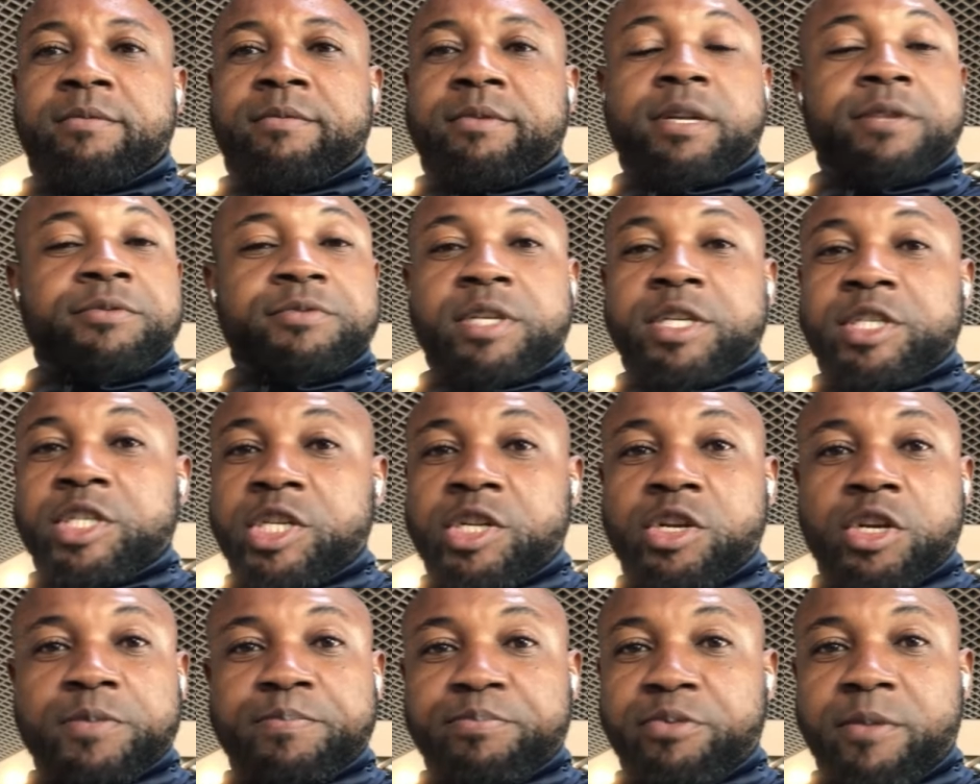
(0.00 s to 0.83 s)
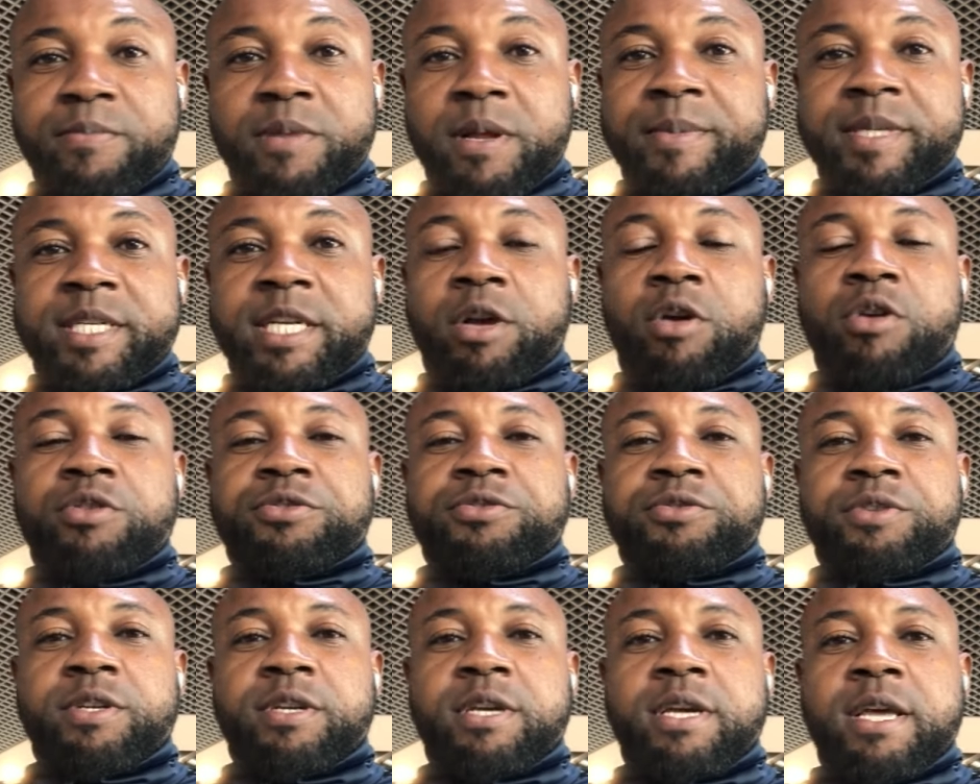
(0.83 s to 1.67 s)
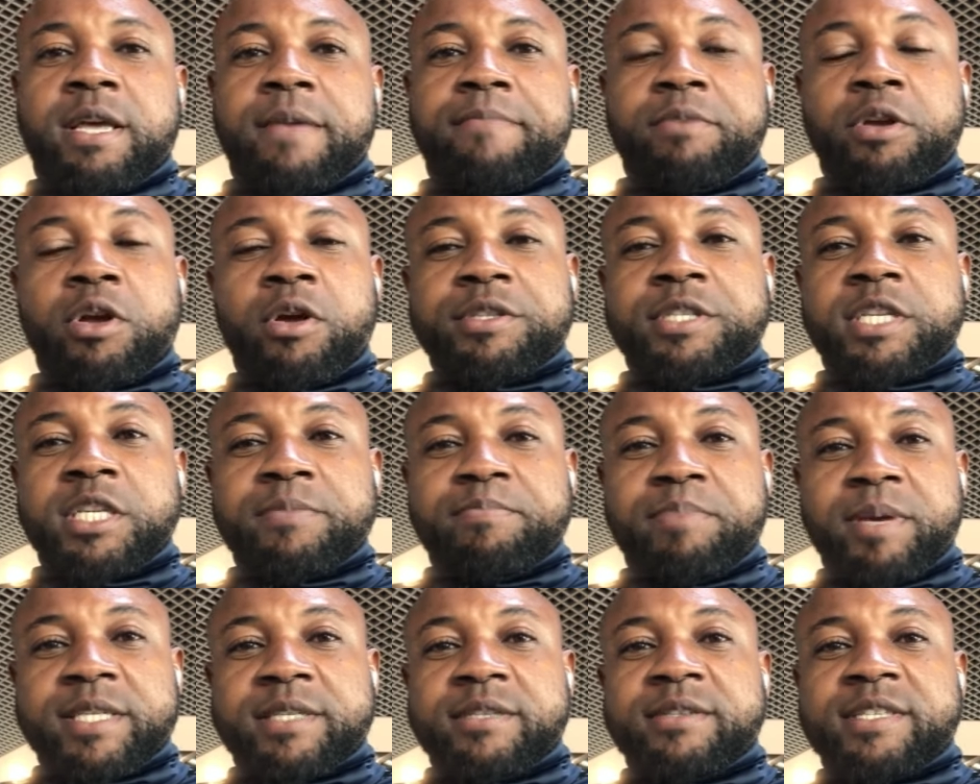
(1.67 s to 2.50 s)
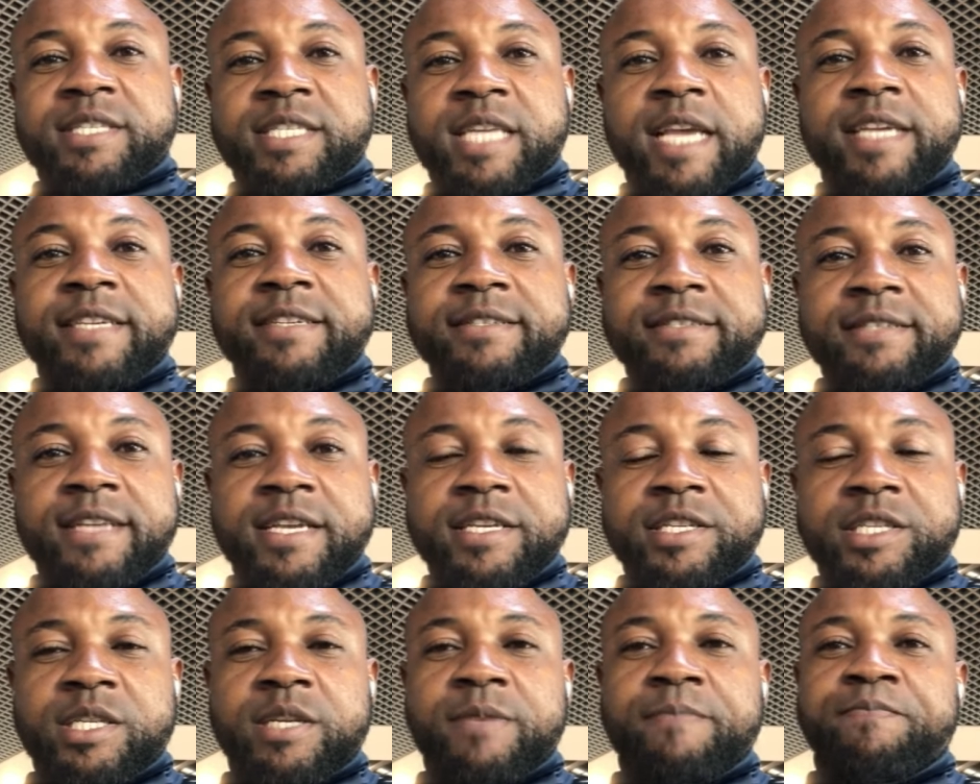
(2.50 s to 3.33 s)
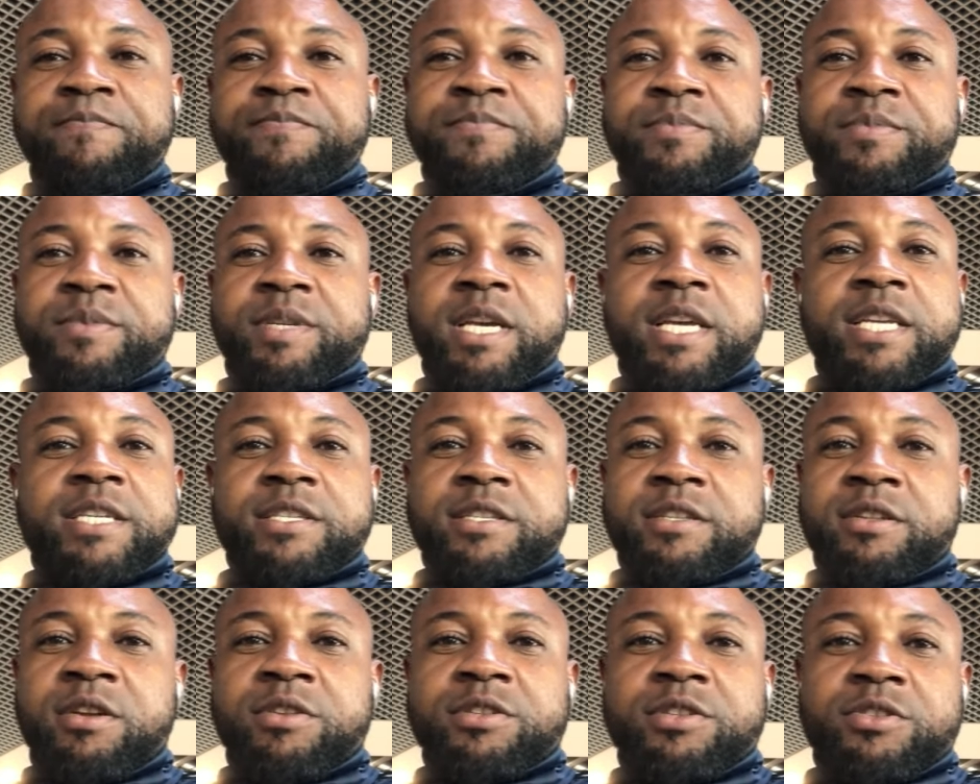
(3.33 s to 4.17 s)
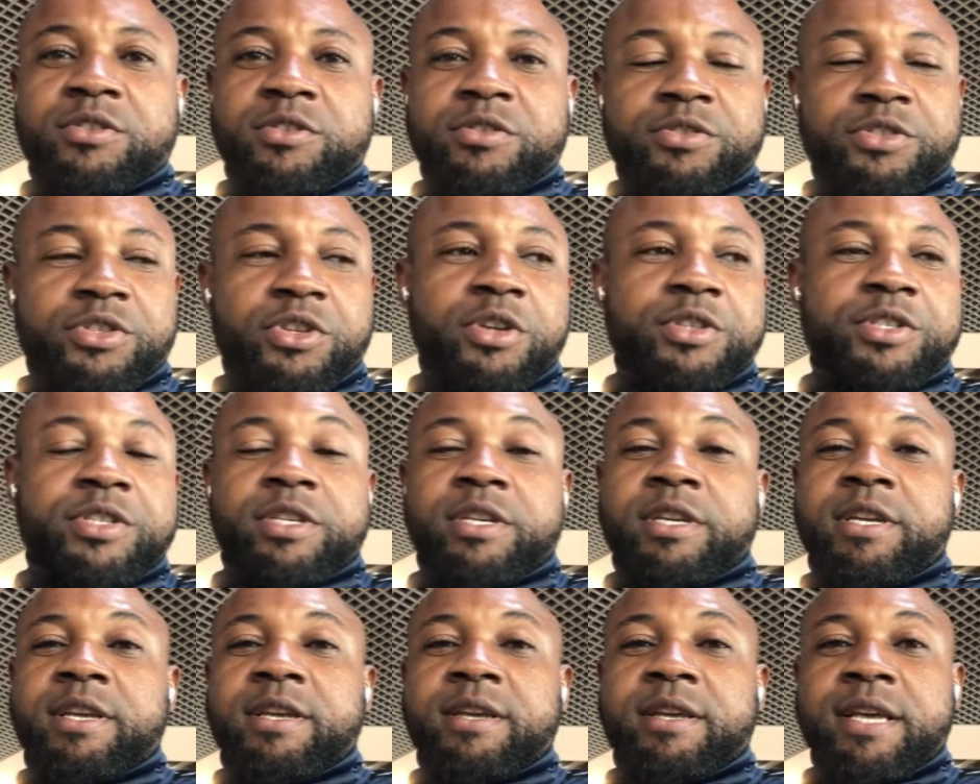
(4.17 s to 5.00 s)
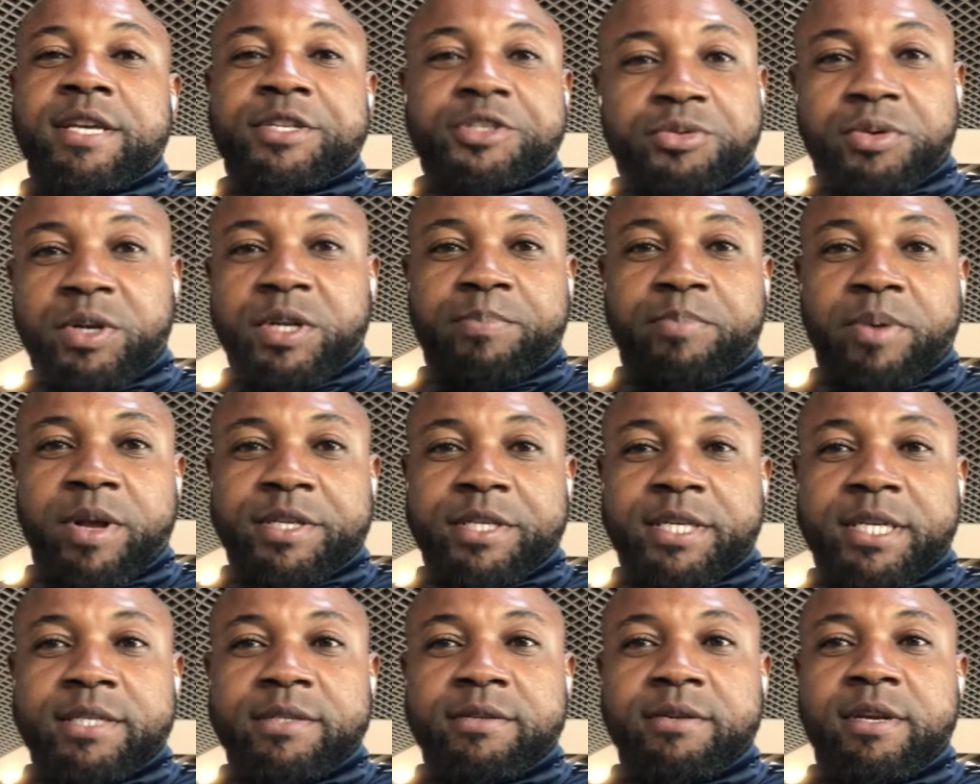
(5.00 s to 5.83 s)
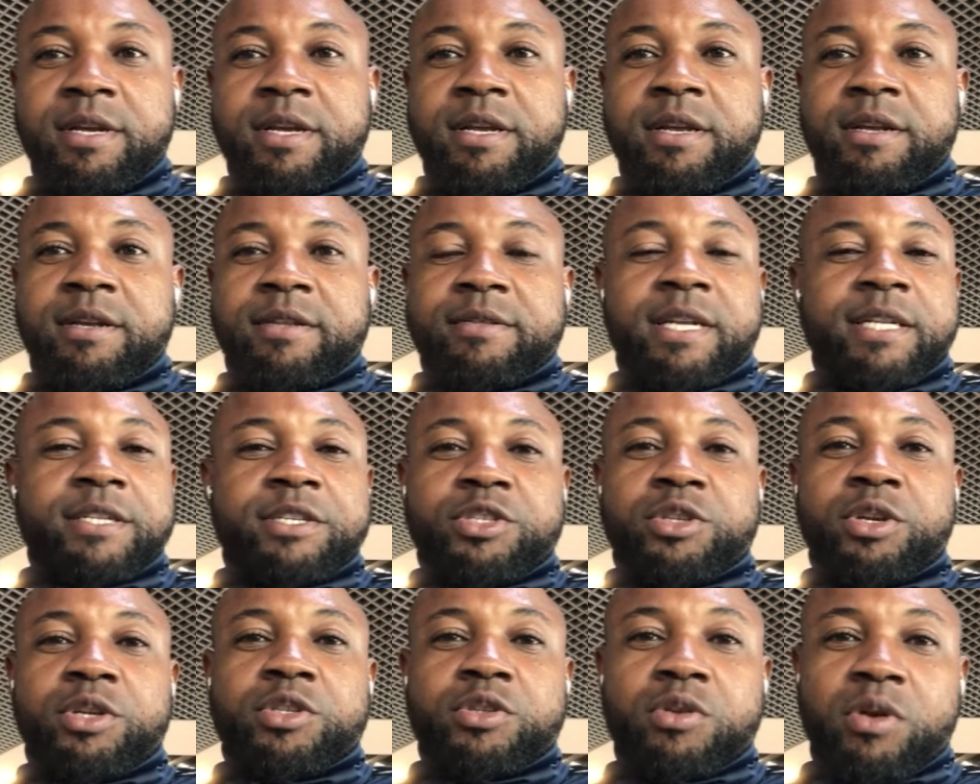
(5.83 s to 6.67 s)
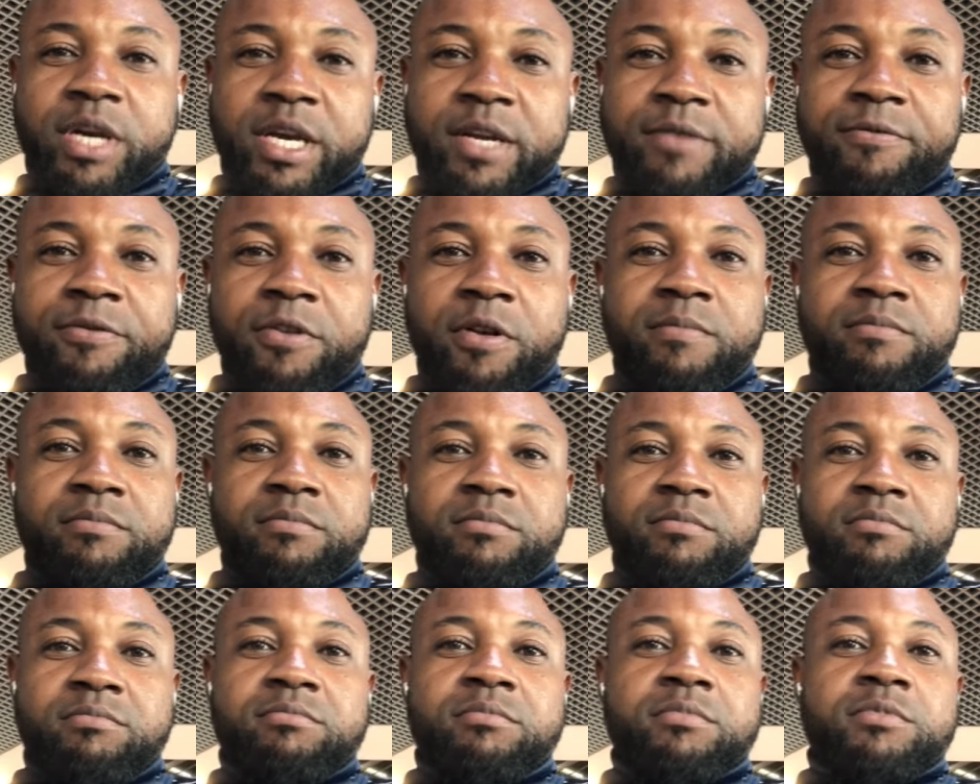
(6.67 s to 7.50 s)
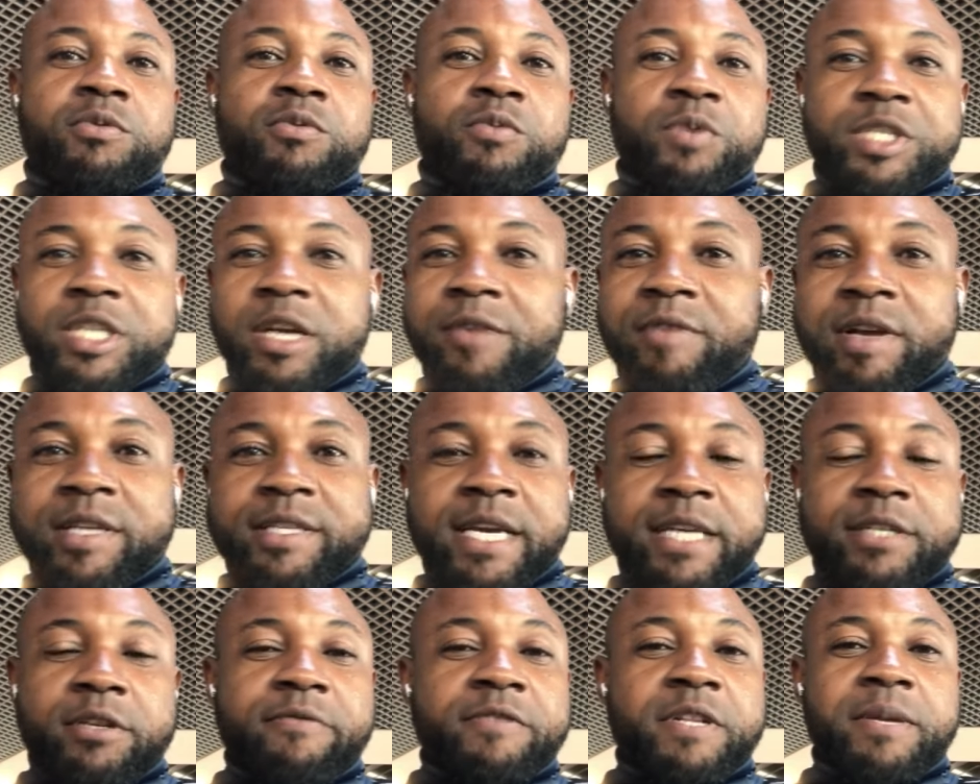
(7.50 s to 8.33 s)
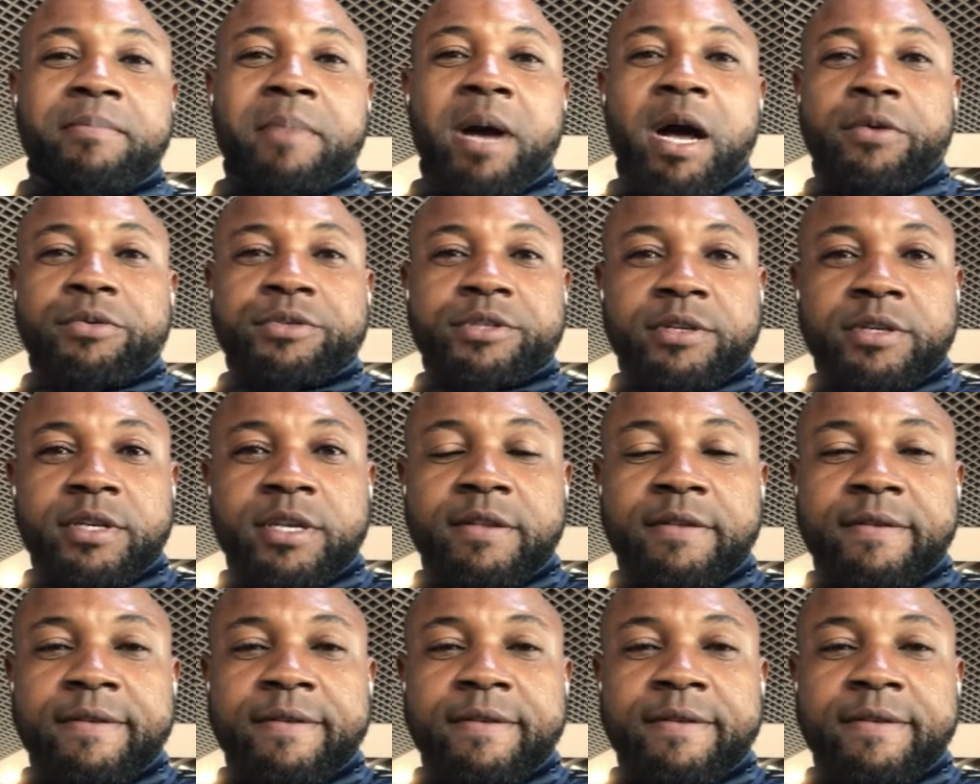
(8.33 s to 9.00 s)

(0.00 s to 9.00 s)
There is a serious problem in the country. Because this person saying this is not just a street person that is just talking from whichever side of the mouth.